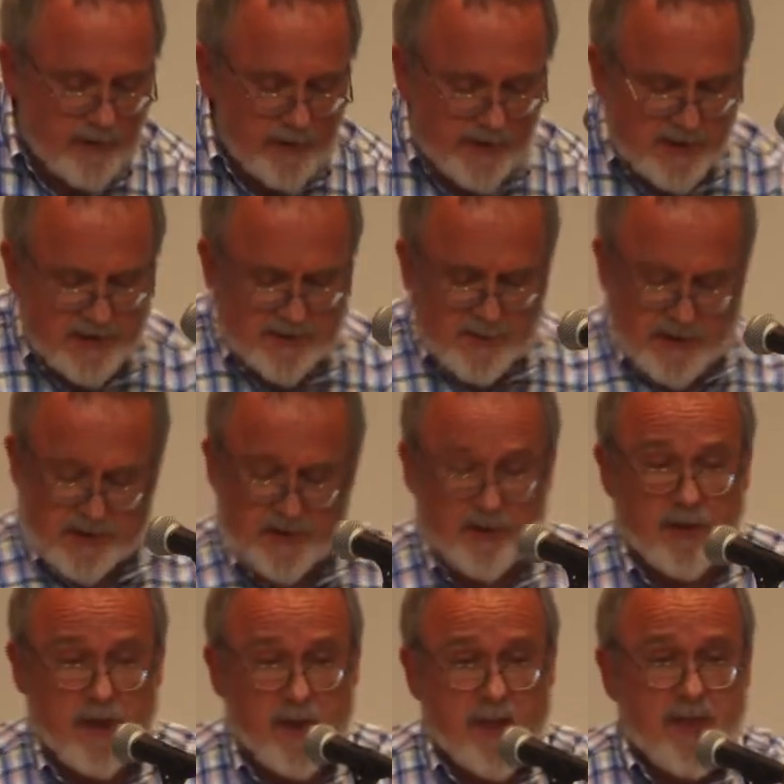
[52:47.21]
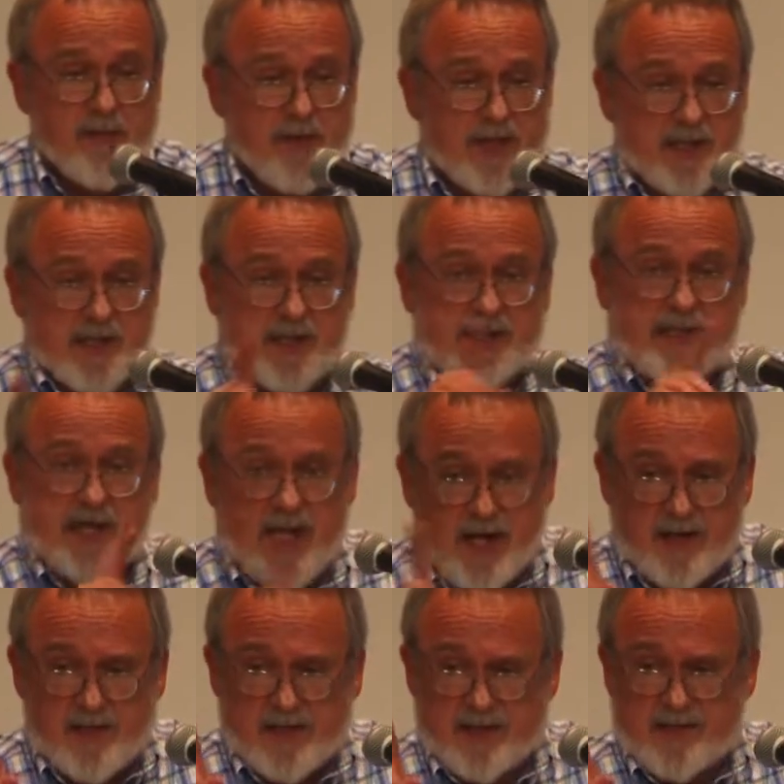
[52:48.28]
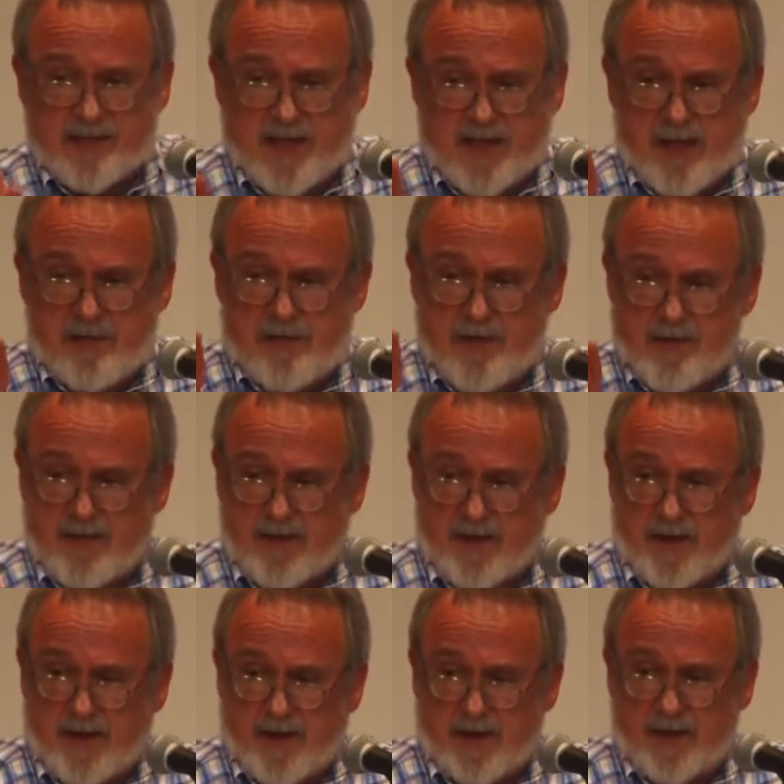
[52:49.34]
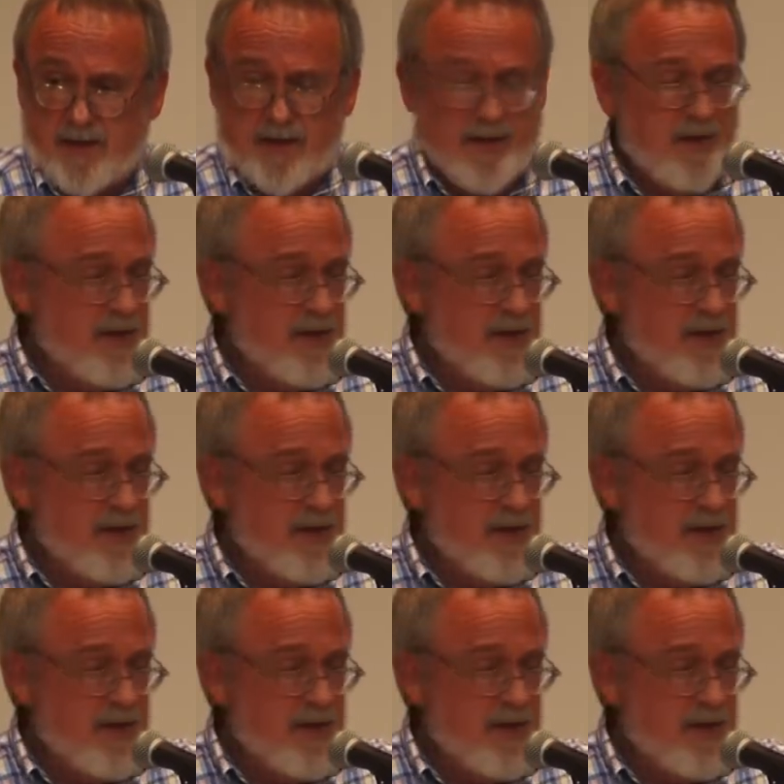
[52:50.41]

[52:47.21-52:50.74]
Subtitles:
This is special because exactly the same movie line